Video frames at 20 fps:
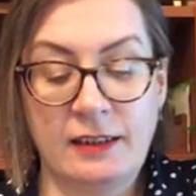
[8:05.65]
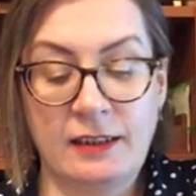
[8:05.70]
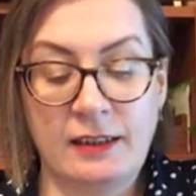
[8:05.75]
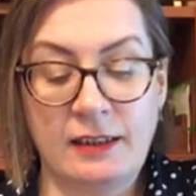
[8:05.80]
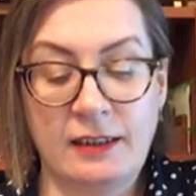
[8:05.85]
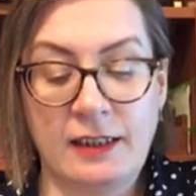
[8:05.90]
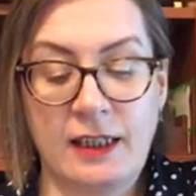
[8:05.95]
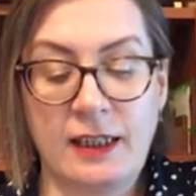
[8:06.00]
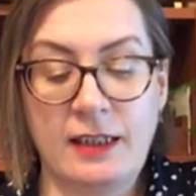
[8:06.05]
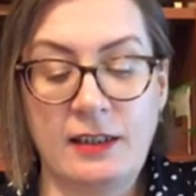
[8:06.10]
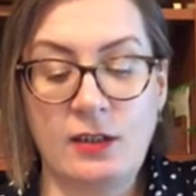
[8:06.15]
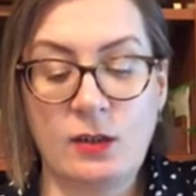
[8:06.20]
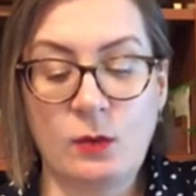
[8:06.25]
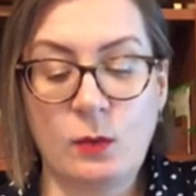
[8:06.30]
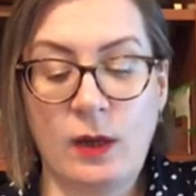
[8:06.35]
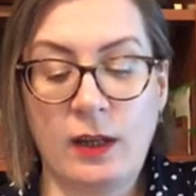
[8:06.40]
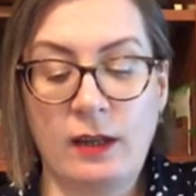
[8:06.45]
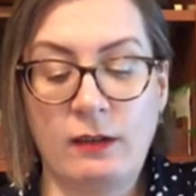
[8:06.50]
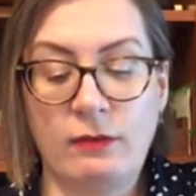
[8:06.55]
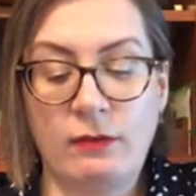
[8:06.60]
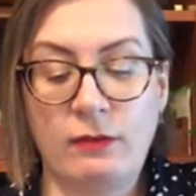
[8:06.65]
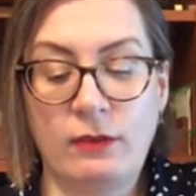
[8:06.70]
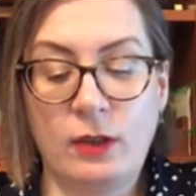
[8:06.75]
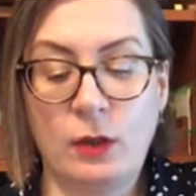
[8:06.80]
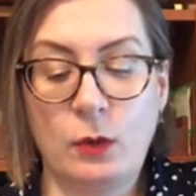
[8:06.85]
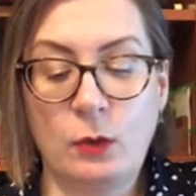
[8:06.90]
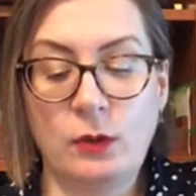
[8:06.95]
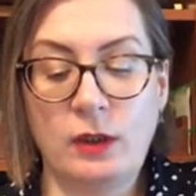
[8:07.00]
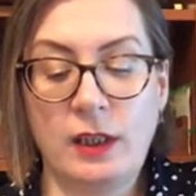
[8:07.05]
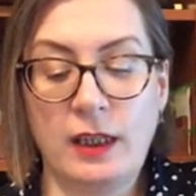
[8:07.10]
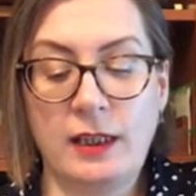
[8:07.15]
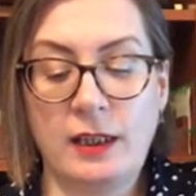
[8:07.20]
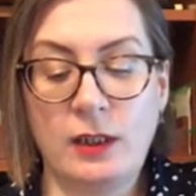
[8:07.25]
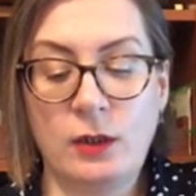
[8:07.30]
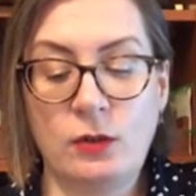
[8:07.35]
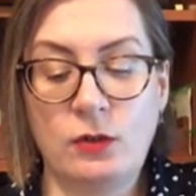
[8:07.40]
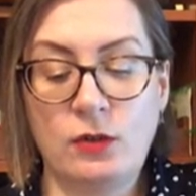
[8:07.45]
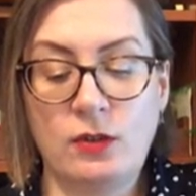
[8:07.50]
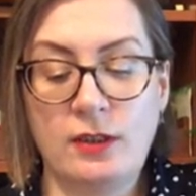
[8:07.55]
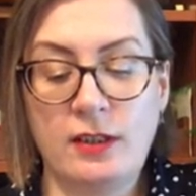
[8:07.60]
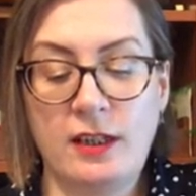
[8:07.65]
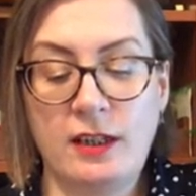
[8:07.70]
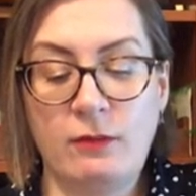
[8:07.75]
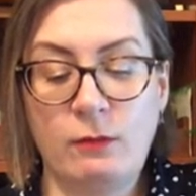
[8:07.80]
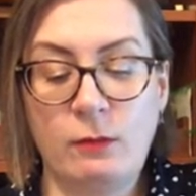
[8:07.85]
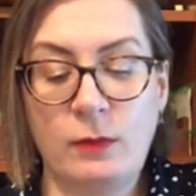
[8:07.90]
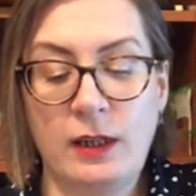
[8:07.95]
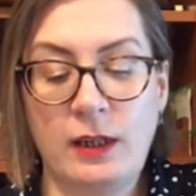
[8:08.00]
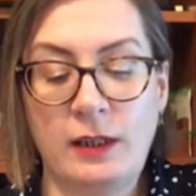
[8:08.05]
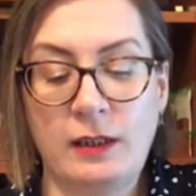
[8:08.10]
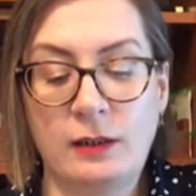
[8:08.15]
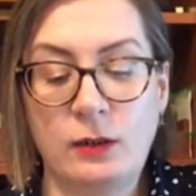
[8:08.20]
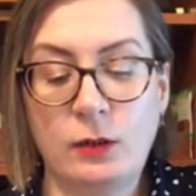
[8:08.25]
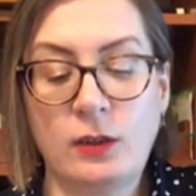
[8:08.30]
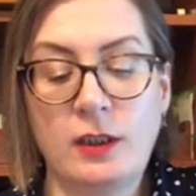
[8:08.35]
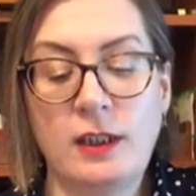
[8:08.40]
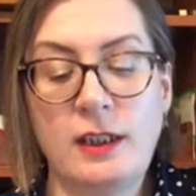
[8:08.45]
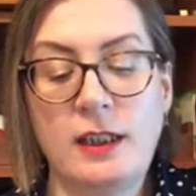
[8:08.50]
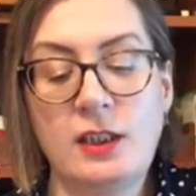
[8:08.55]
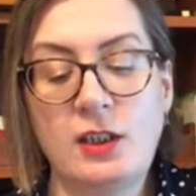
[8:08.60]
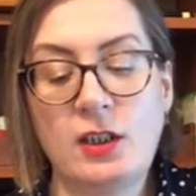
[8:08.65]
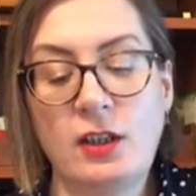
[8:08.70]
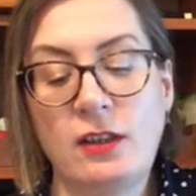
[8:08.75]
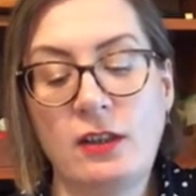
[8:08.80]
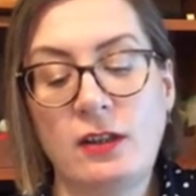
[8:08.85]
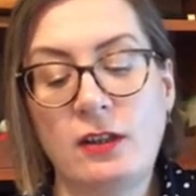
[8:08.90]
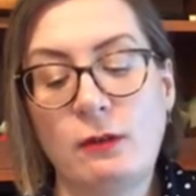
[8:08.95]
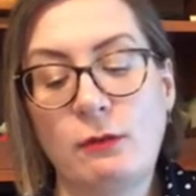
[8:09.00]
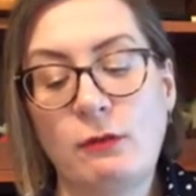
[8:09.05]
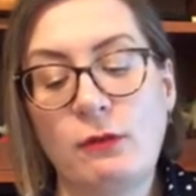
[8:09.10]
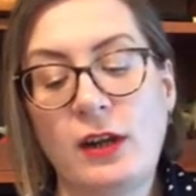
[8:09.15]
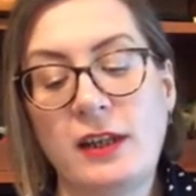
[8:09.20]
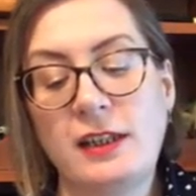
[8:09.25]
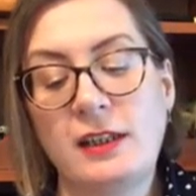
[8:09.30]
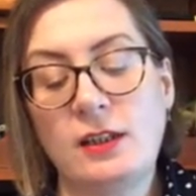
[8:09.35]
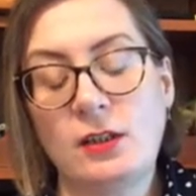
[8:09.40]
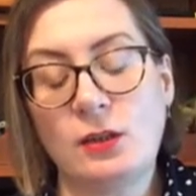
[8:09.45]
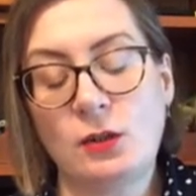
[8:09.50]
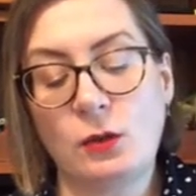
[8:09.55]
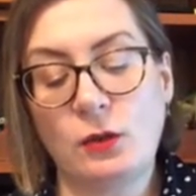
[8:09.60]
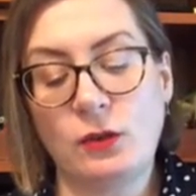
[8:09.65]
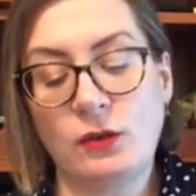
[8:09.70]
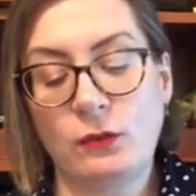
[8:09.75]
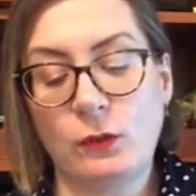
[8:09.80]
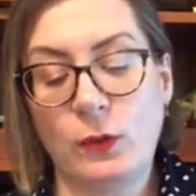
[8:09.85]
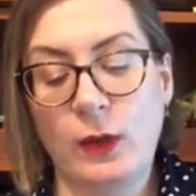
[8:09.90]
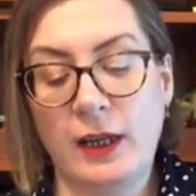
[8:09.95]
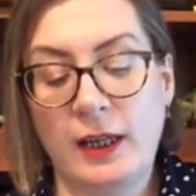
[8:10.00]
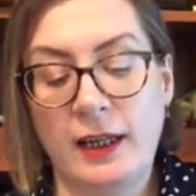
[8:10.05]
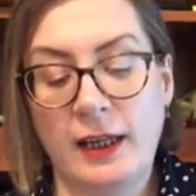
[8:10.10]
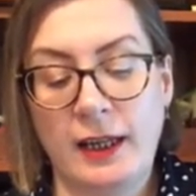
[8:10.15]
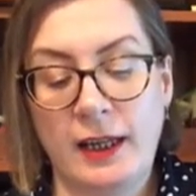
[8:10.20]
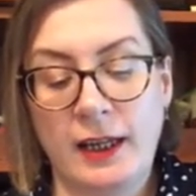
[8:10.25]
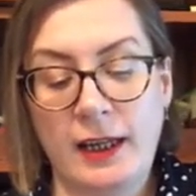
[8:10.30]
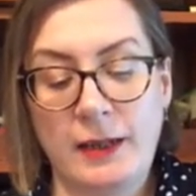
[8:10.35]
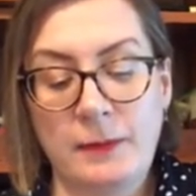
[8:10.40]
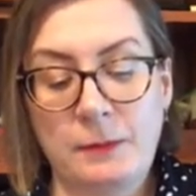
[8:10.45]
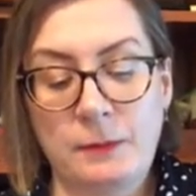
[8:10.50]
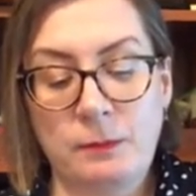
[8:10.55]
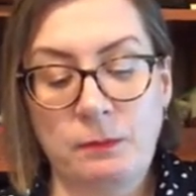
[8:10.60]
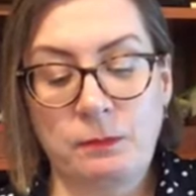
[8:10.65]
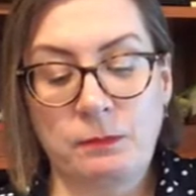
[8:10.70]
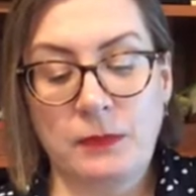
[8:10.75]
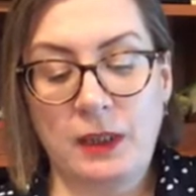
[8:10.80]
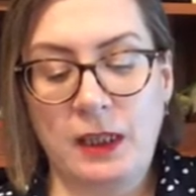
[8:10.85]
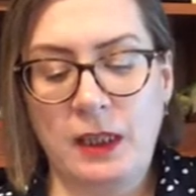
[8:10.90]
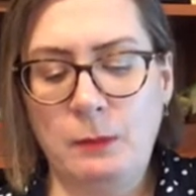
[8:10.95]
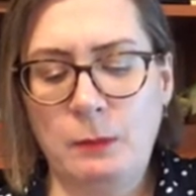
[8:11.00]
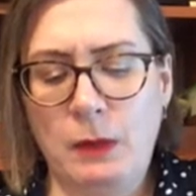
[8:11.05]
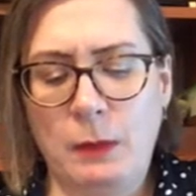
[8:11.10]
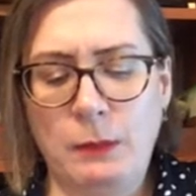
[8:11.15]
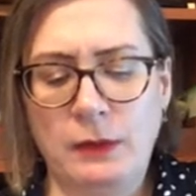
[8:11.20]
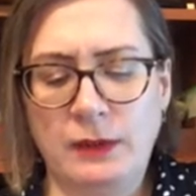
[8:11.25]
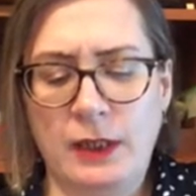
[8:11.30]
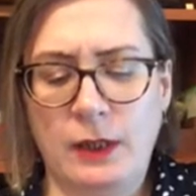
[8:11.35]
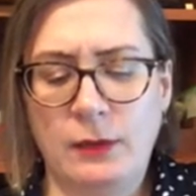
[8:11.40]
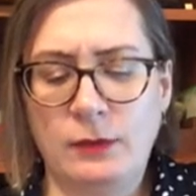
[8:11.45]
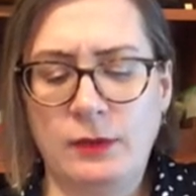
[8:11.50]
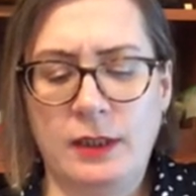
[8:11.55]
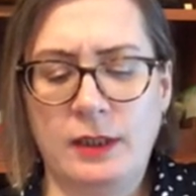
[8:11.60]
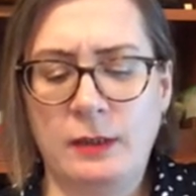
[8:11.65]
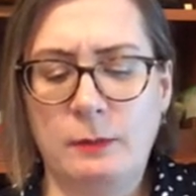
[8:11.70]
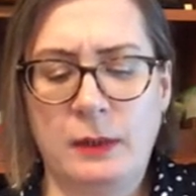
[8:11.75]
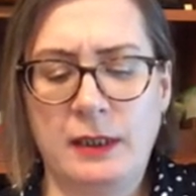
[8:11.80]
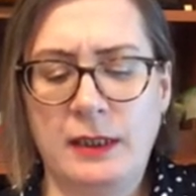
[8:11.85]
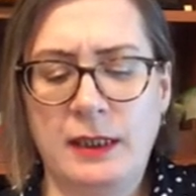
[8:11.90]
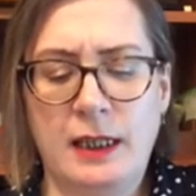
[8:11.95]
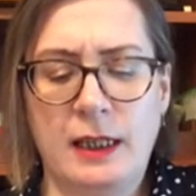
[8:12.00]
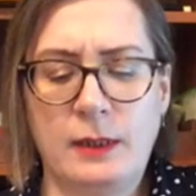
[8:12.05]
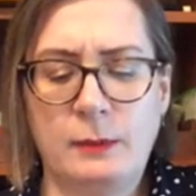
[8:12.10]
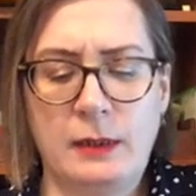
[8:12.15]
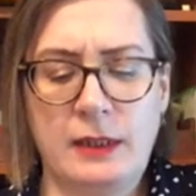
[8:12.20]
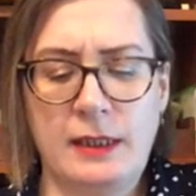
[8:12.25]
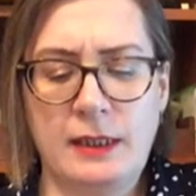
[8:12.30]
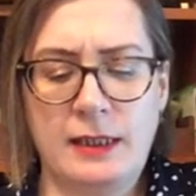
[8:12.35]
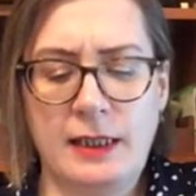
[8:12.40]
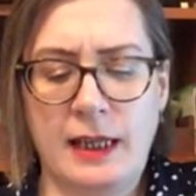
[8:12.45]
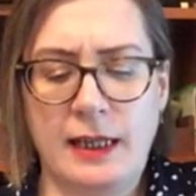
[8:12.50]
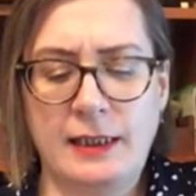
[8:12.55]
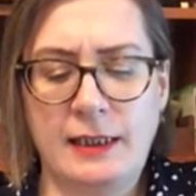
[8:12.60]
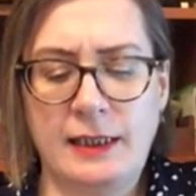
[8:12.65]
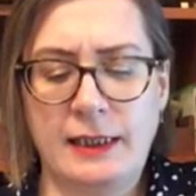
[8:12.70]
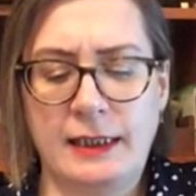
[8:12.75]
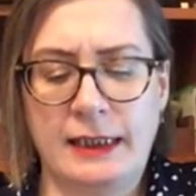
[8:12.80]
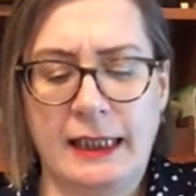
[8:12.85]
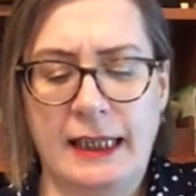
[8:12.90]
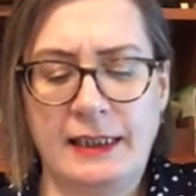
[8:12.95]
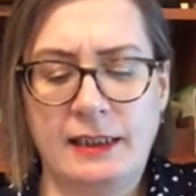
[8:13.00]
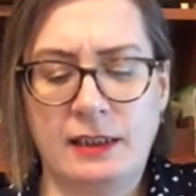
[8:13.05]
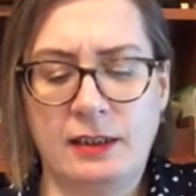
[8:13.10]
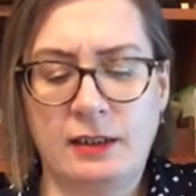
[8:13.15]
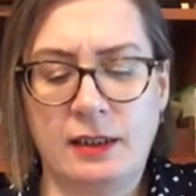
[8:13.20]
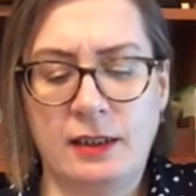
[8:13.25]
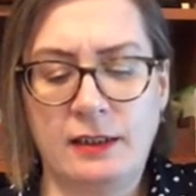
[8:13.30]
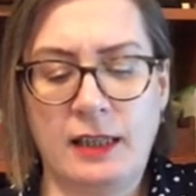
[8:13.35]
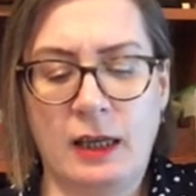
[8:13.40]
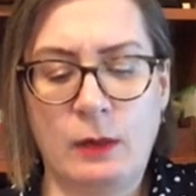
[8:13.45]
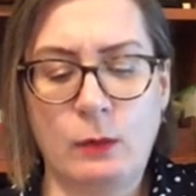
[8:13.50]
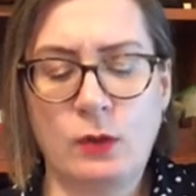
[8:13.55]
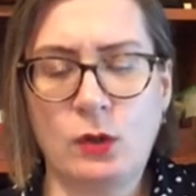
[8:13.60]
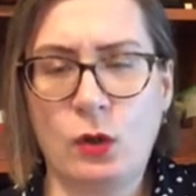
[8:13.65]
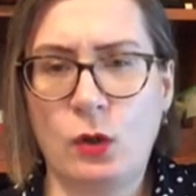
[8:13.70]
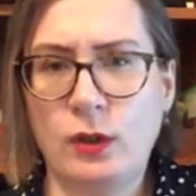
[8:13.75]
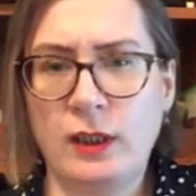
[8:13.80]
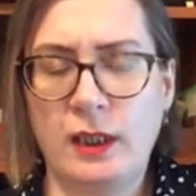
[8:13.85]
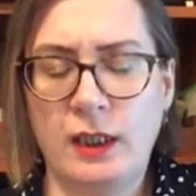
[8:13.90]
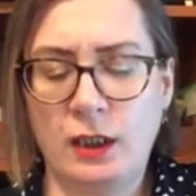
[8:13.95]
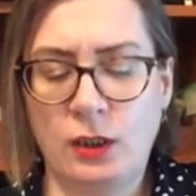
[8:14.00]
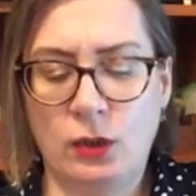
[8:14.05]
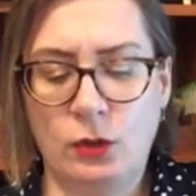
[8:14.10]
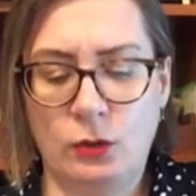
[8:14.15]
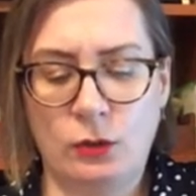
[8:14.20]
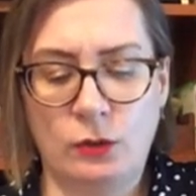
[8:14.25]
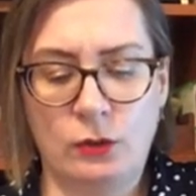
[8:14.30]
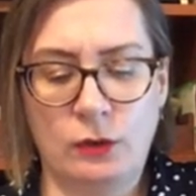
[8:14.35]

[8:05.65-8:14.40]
He and his wife, the old lady who had received me, looked at each other in a frightened sort of way. He mumbled out that the money had been sent in a letter, and that was all he knew.